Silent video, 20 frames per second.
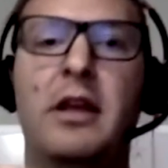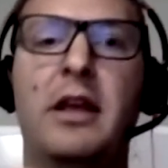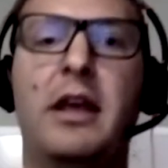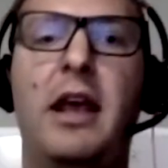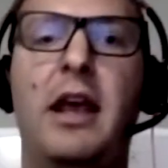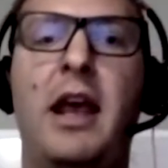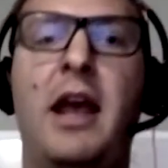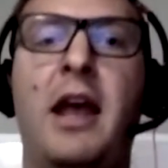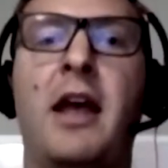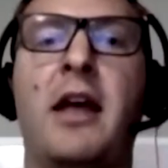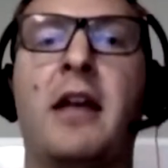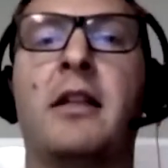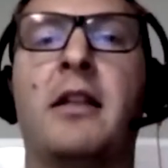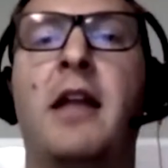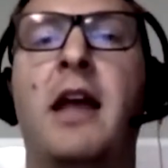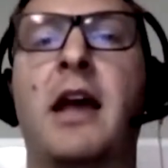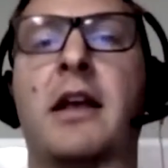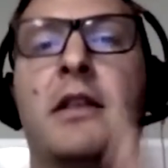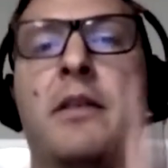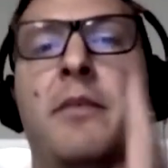and
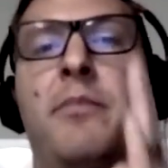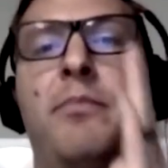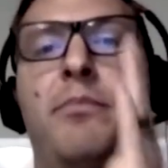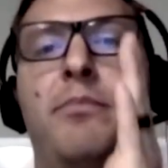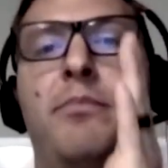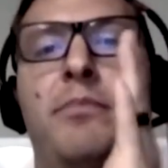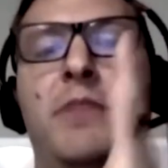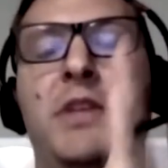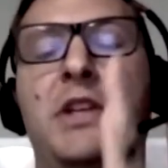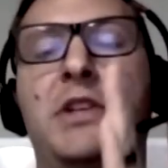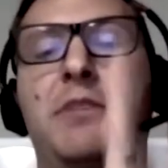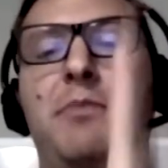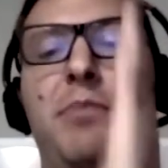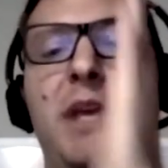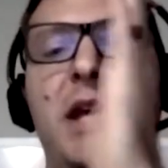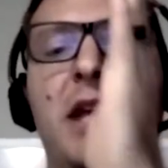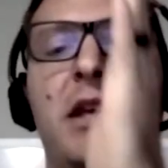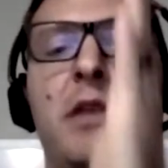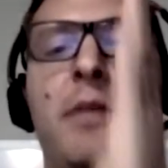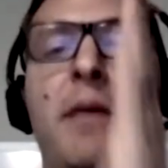like the
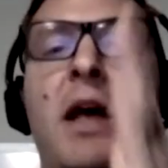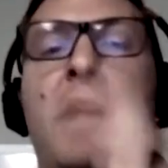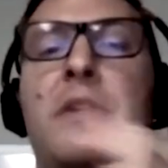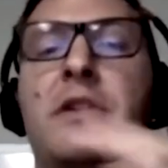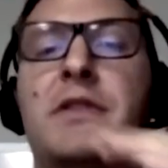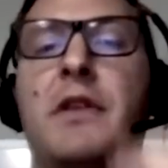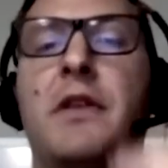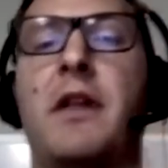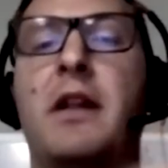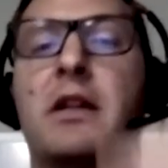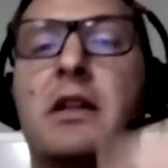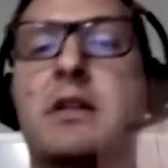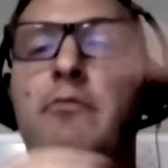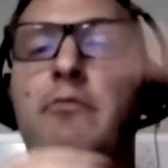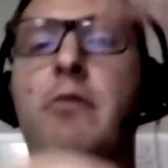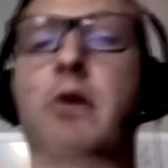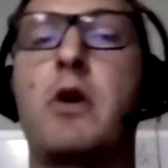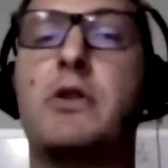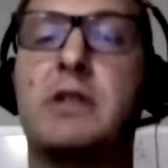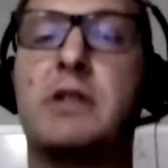peak of the bell is the thing that's
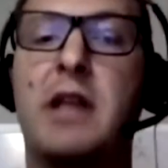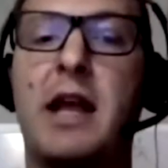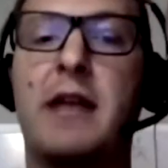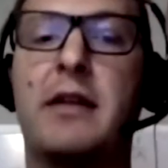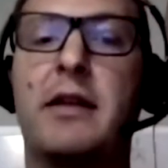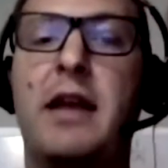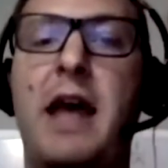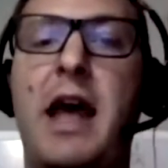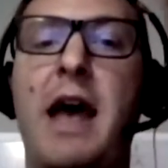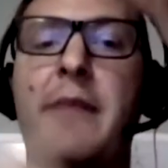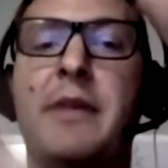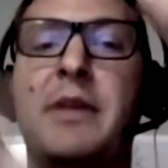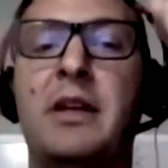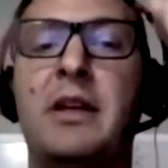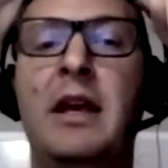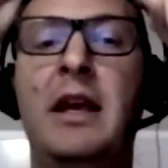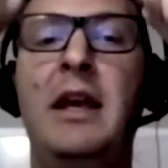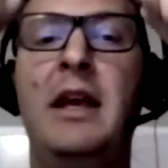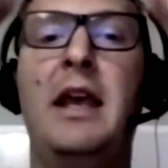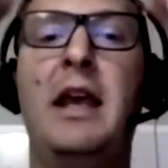most likely to happen.
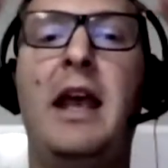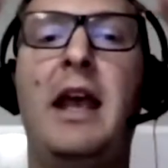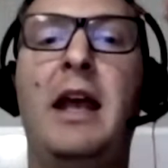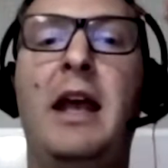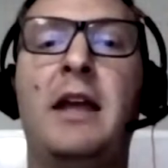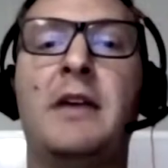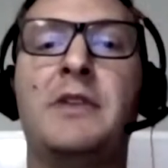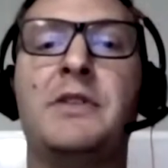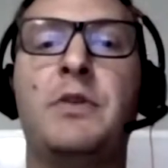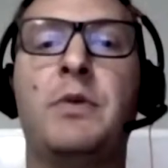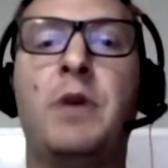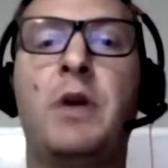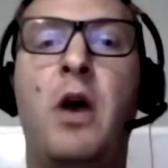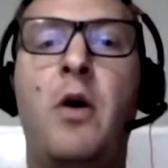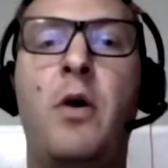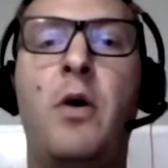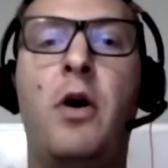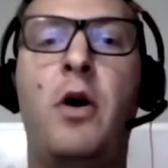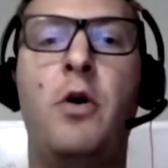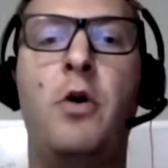And as you
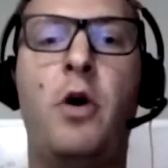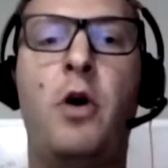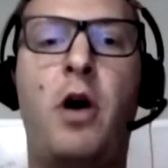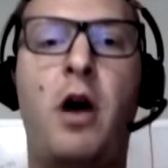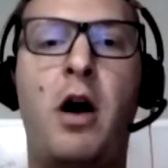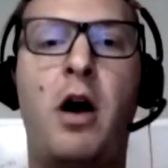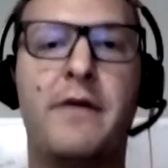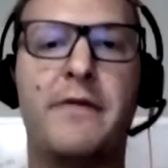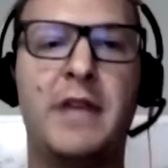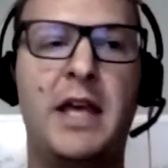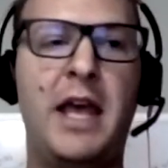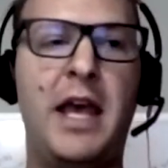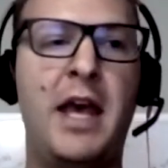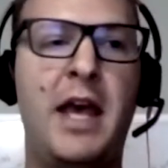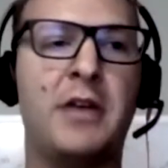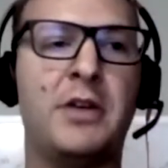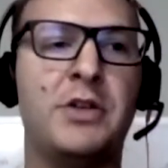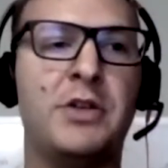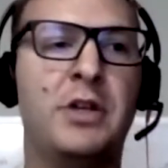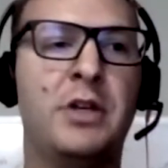go off the
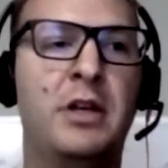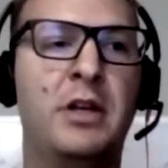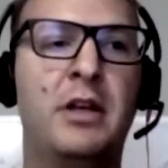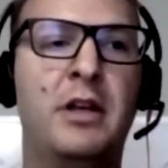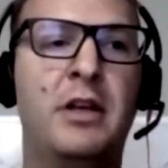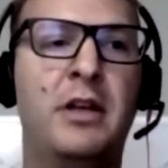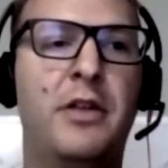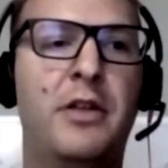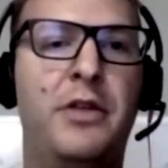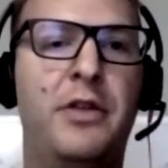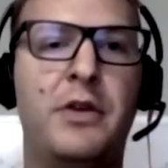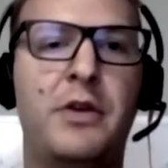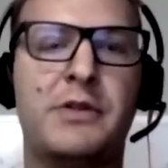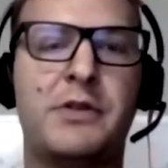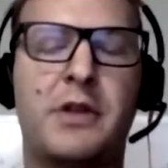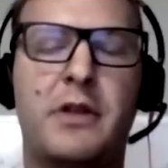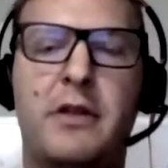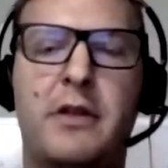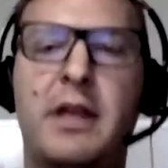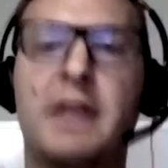edge, those
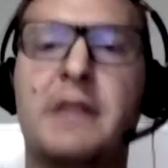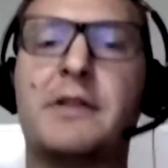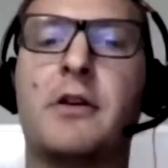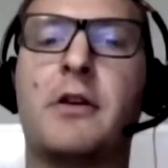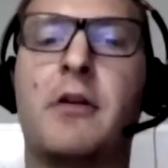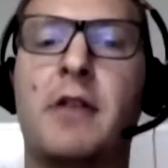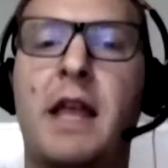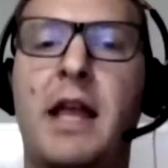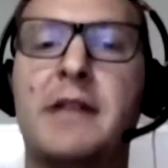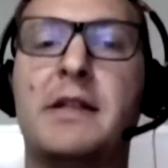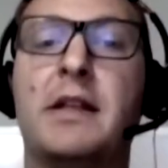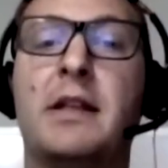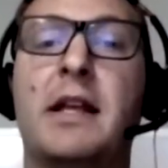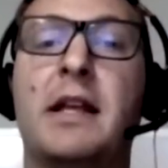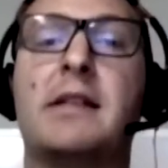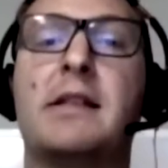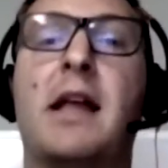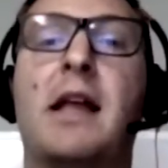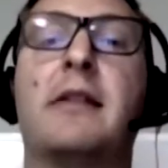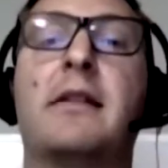are the things that are less and
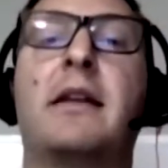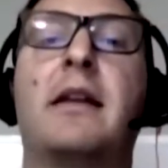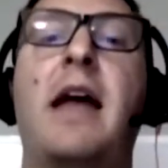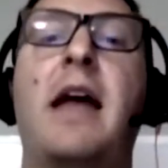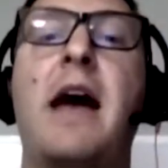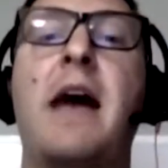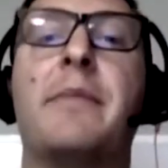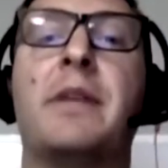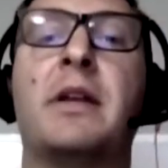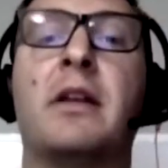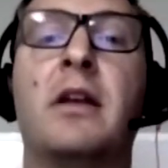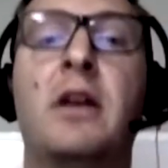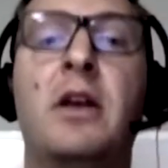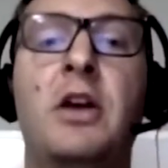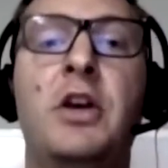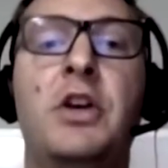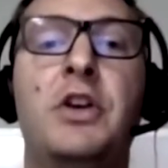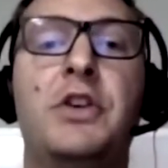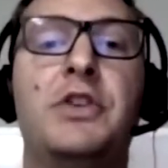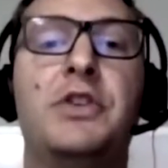less likely to happen.
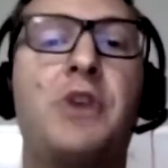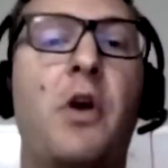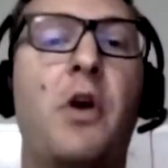So